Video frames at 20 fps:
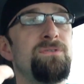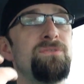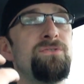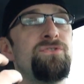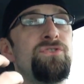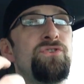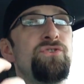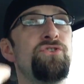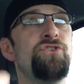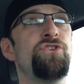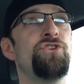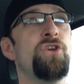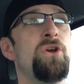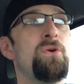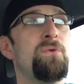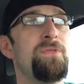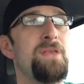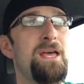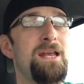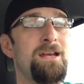to
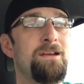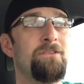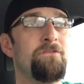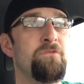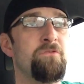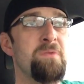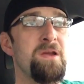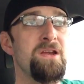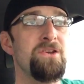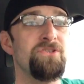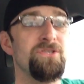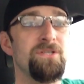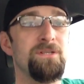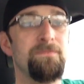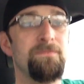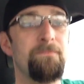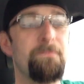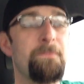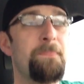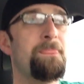show that information.
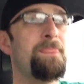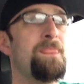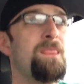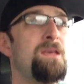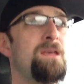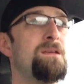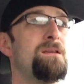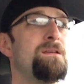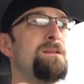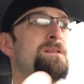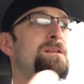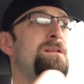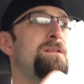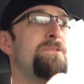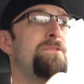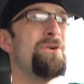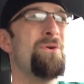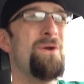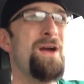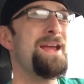
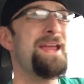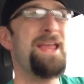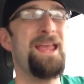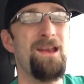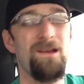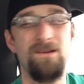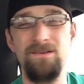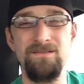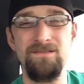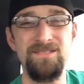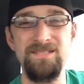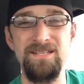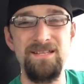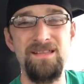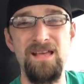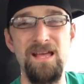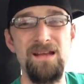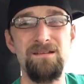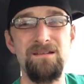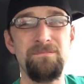Though I can't see
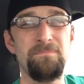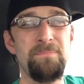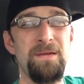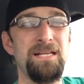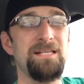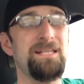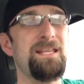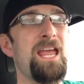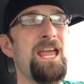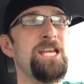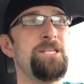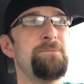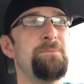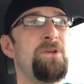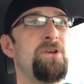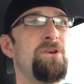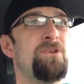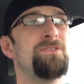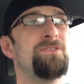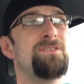that being the case,
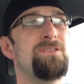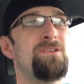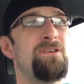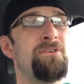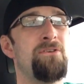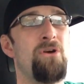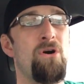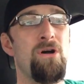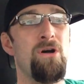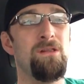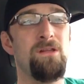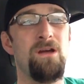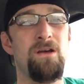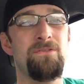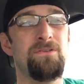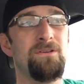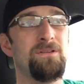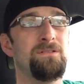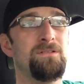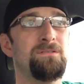because in all
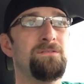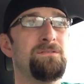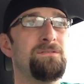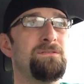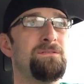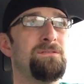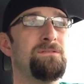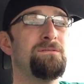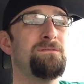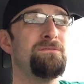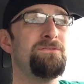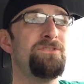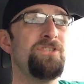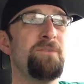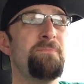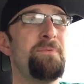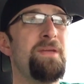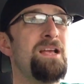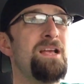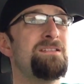other
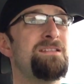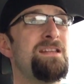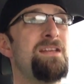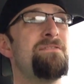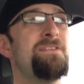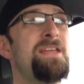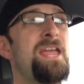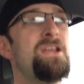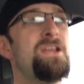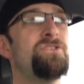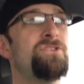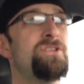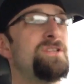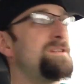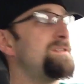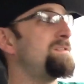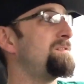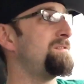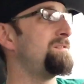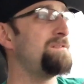GPS
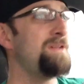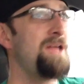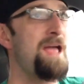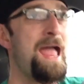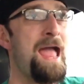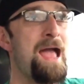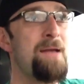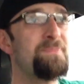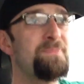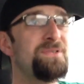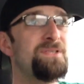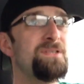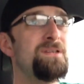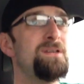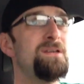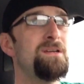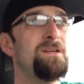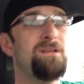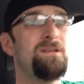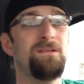navigation apps,
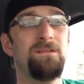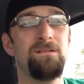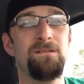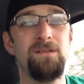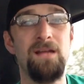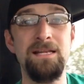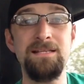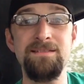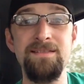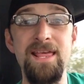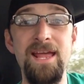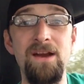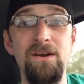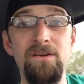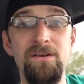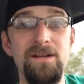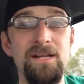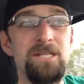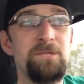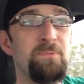it's there,
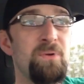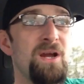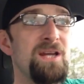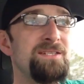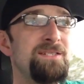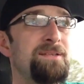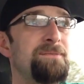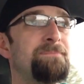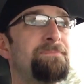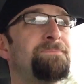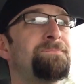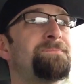it's present.